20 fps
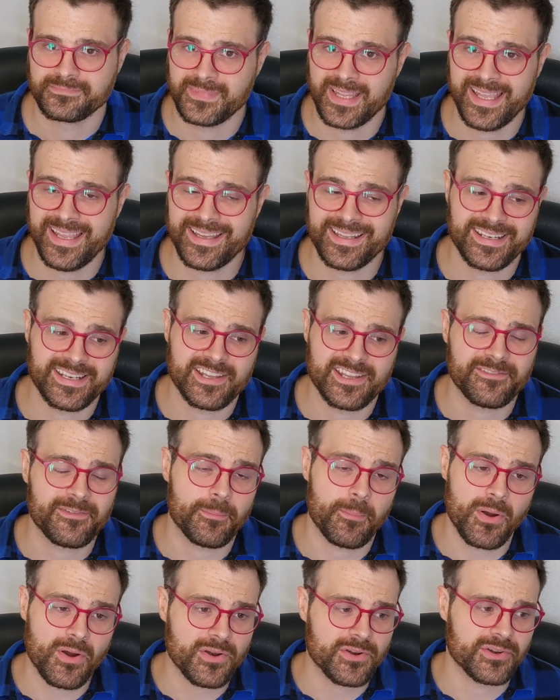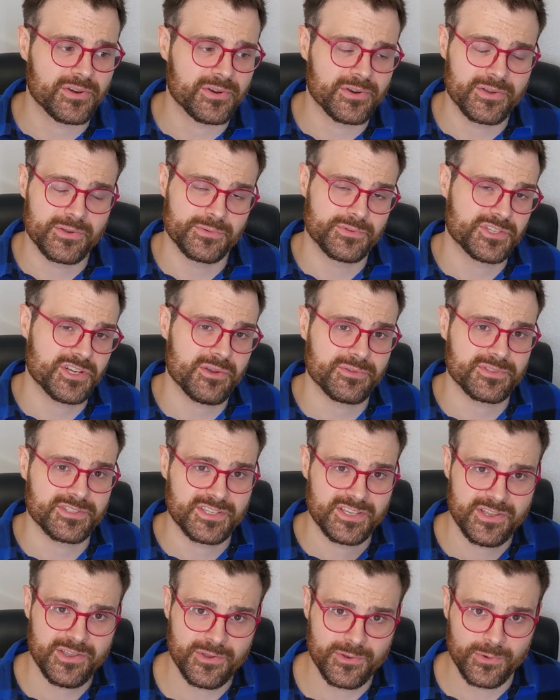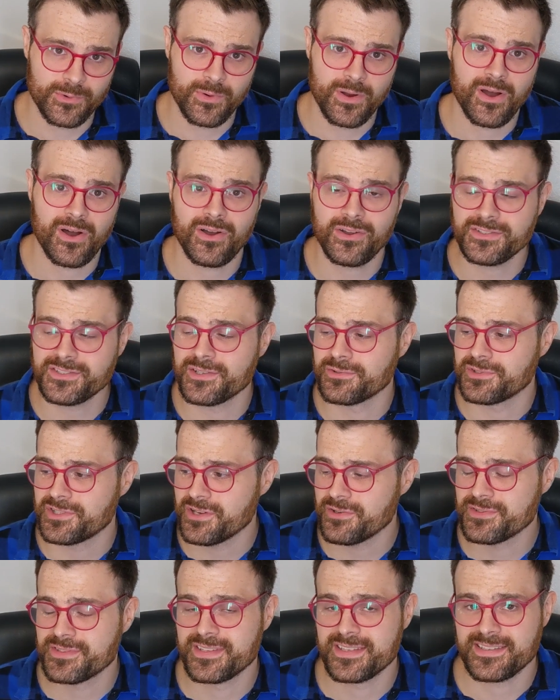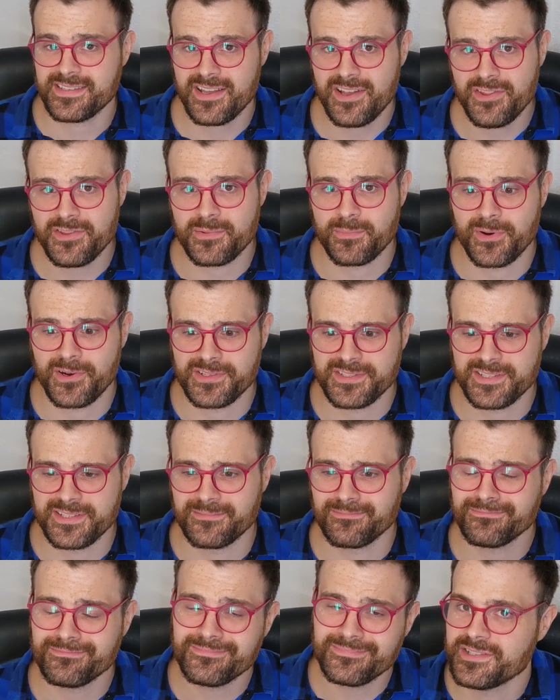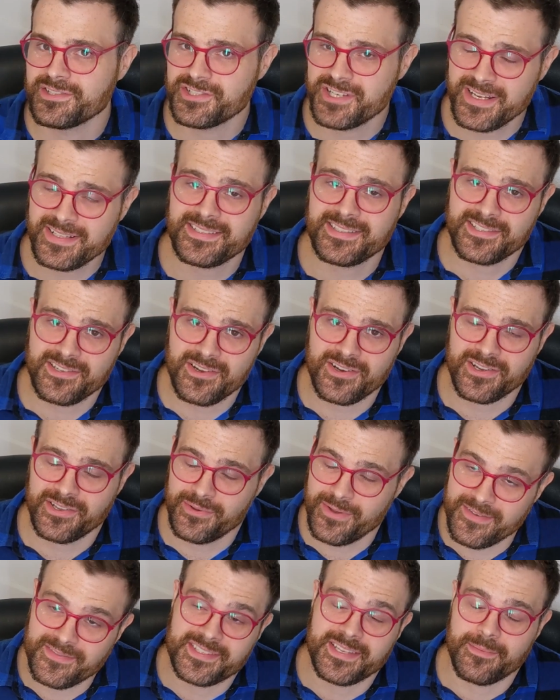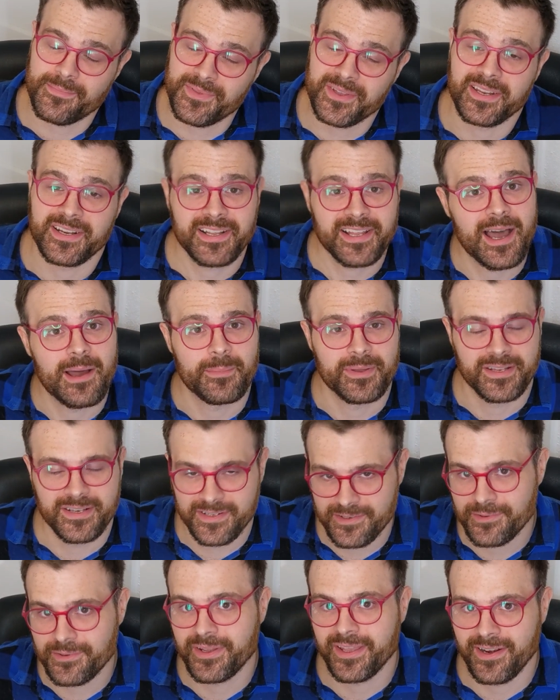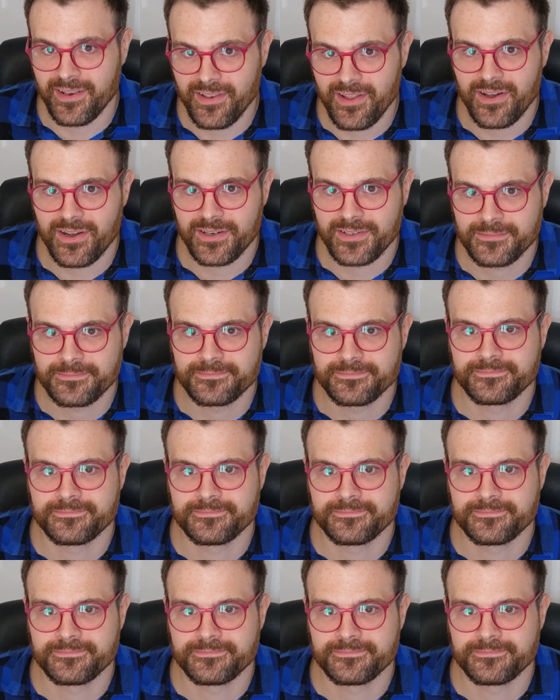And if a partner who chose you also chose this other person, chances are you have something in common and you'll get along.